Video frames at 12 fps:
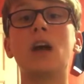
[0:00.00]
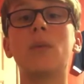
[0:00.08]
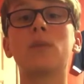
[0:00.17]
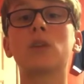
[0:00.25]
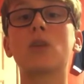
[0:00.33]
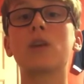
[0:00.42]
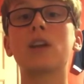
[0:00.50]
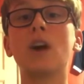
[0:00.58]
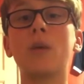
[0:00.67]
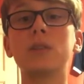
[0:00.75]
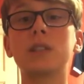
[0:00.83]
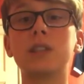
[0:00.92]
and was looking
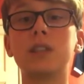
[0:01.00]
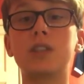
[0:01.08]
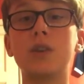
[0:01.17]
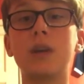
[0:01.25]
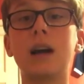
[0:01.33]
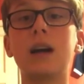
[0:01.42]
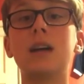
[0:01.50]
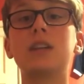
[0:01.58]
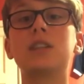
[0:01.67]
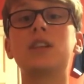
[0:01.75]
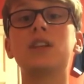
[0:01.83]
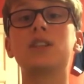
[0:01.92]
like we're going to do that
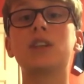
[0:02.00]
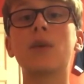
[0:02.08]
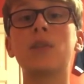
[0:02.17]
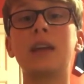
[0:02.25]
until